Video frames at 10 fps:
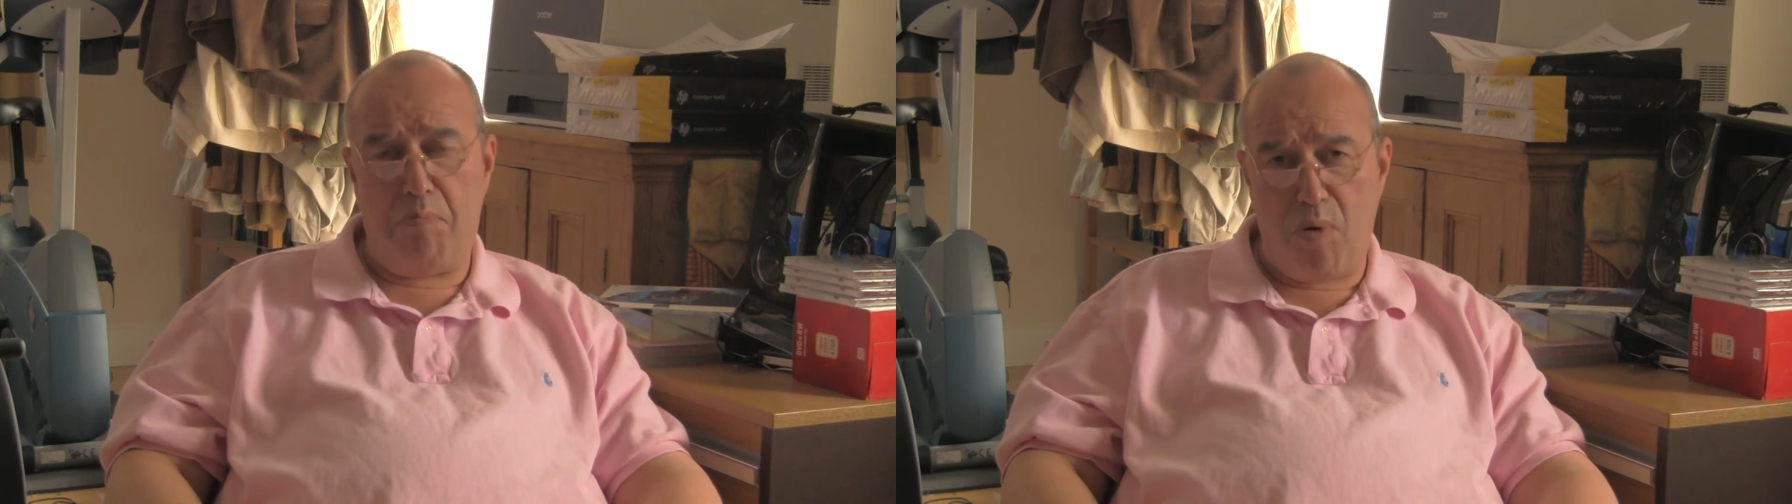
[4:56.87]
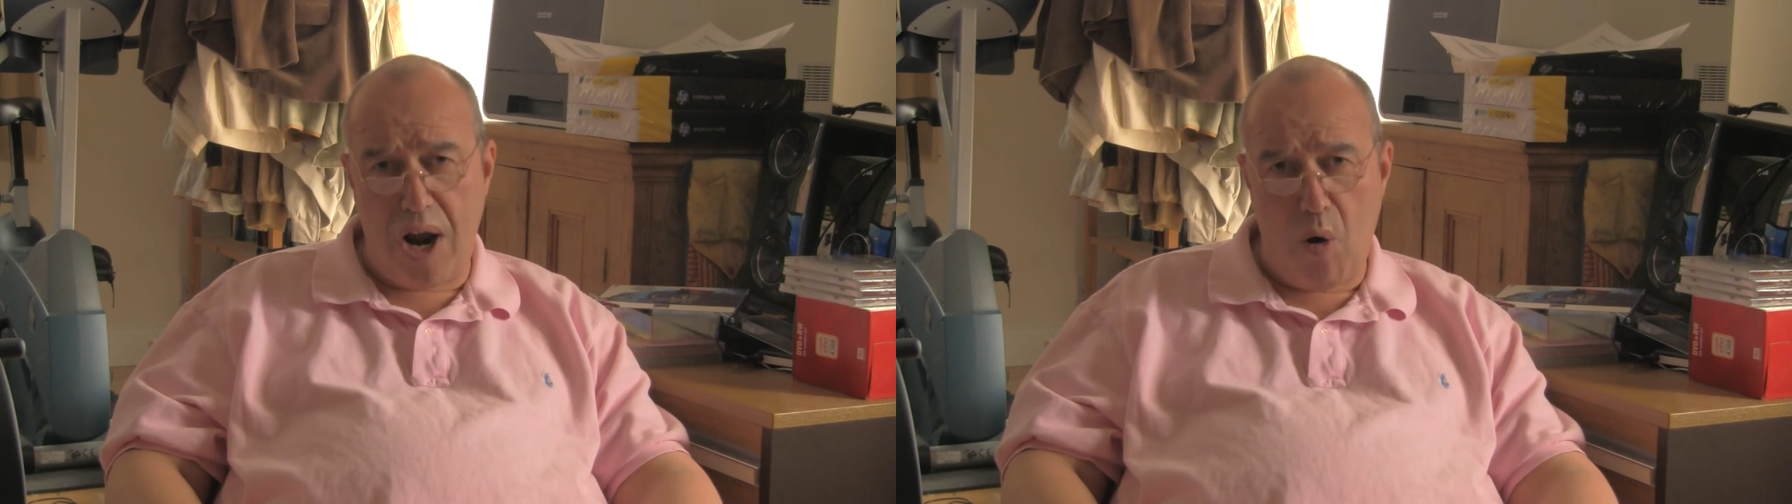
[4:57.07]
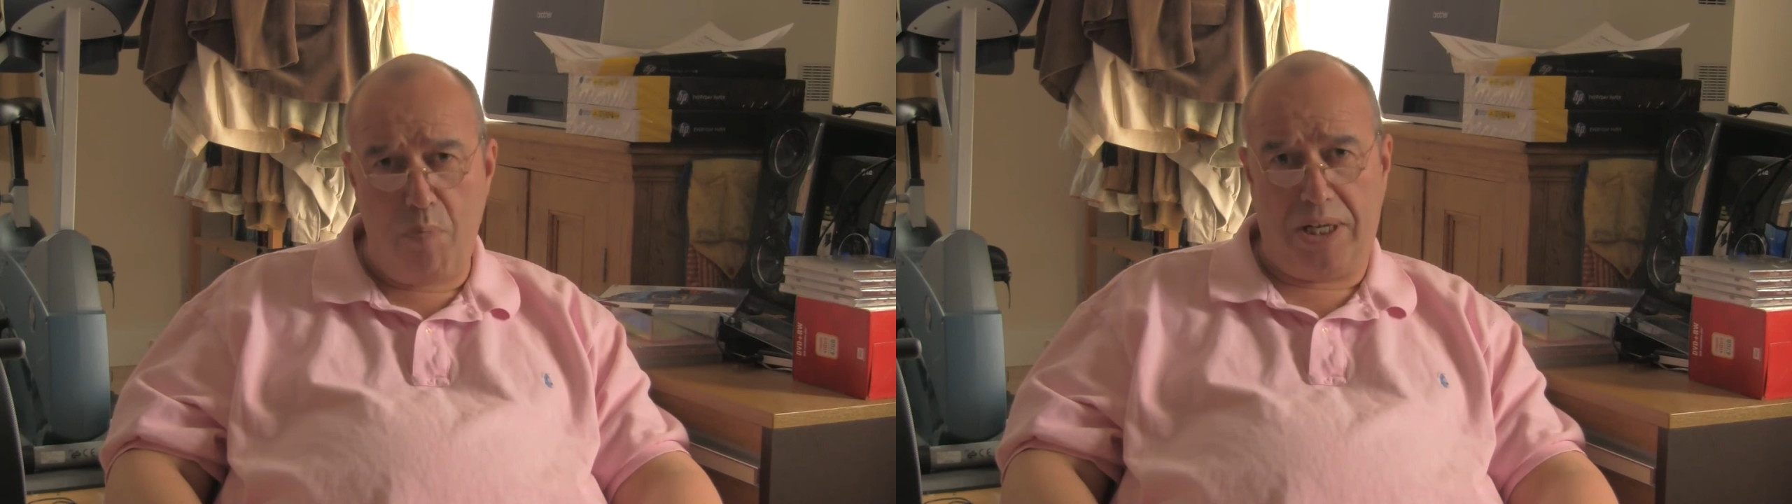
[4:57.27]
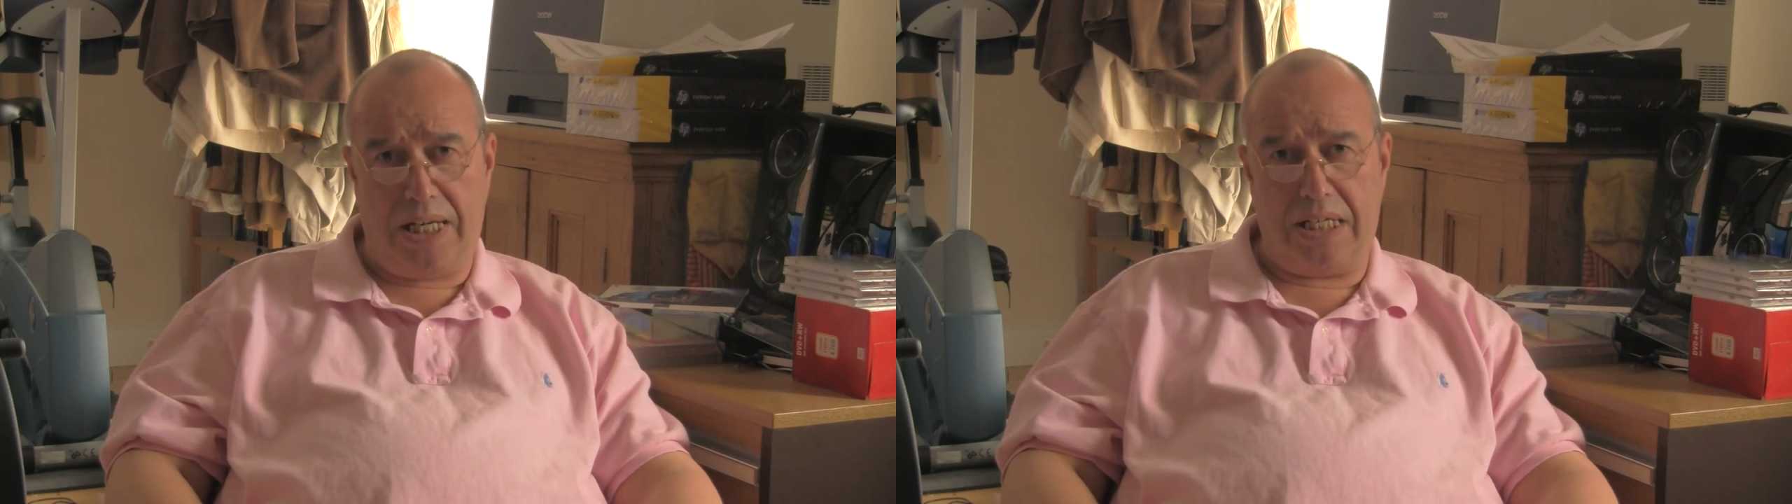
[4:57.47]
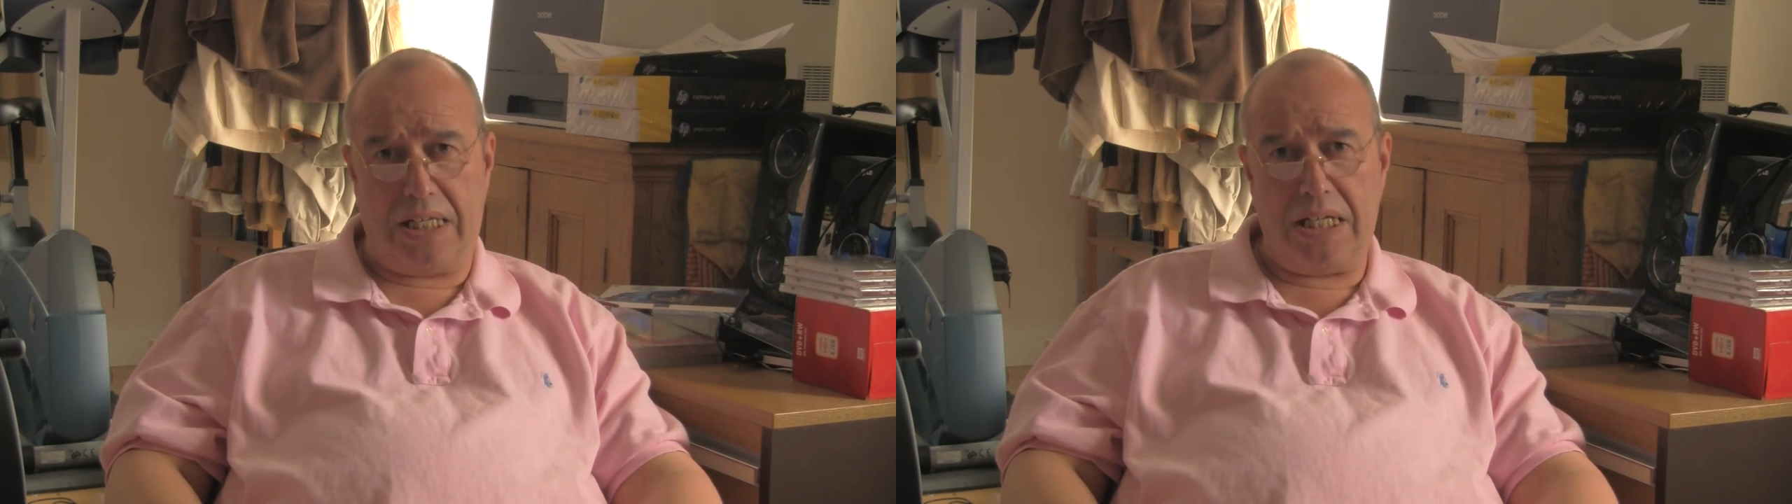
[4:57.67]

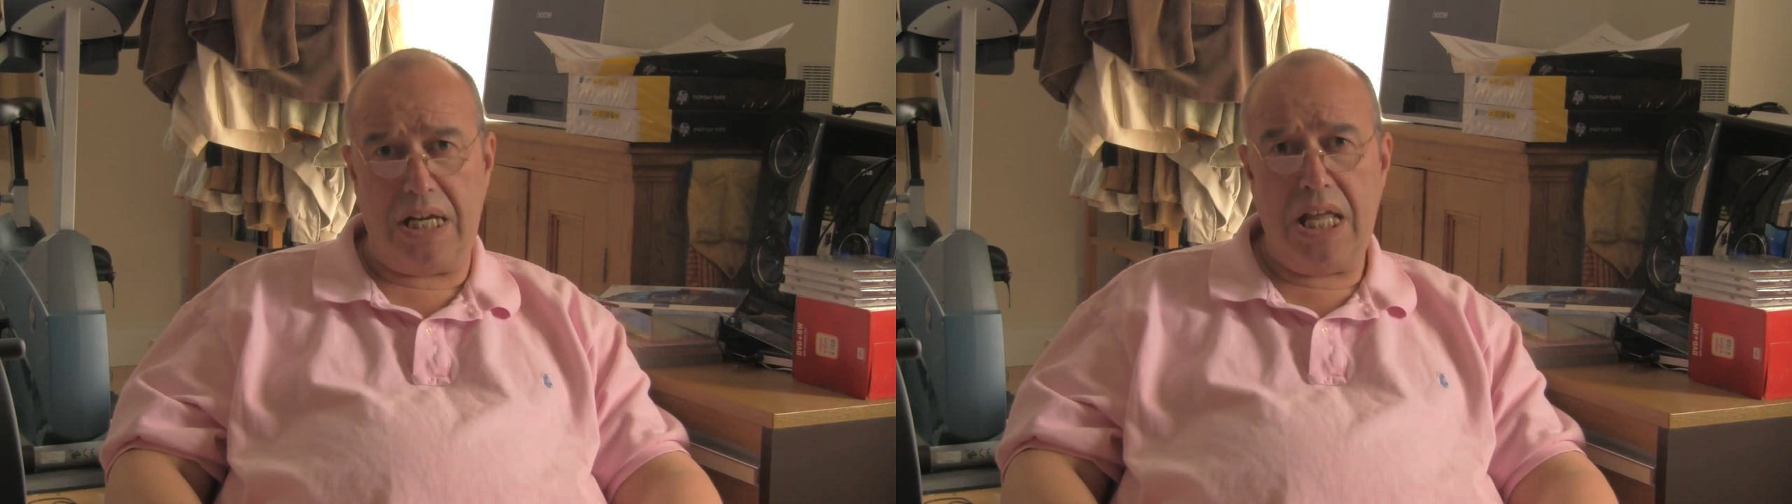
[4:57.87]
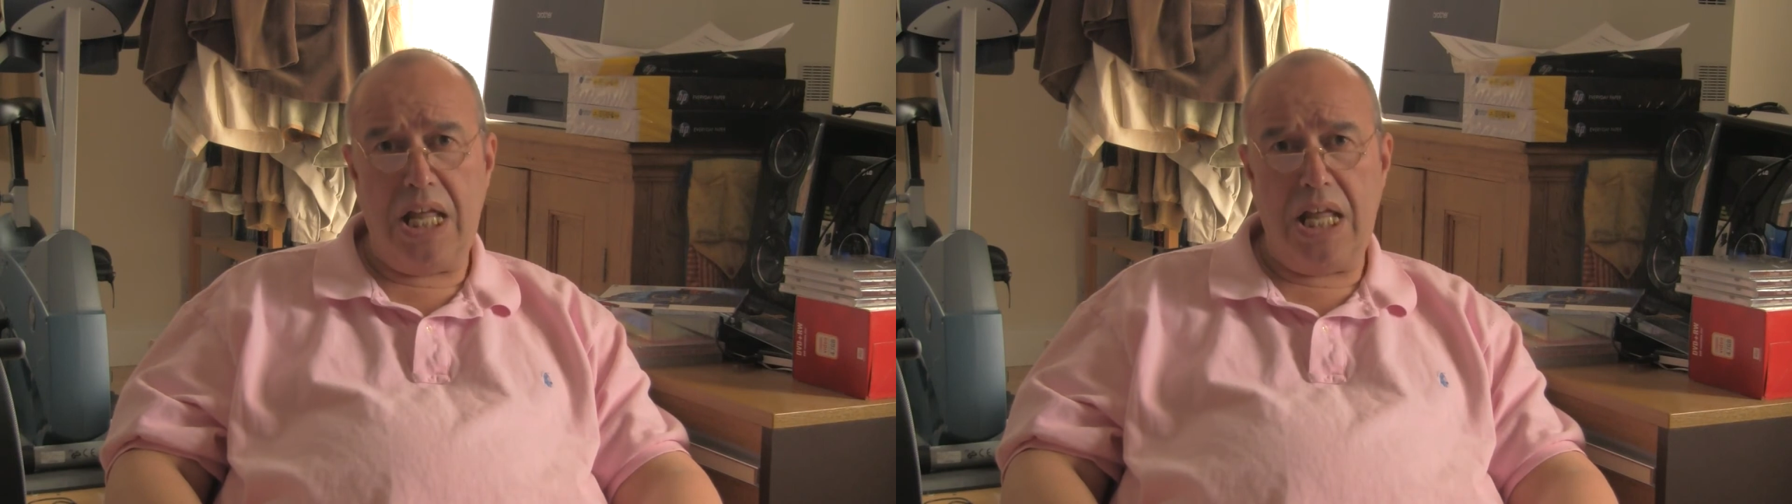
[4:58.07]
browbeaten,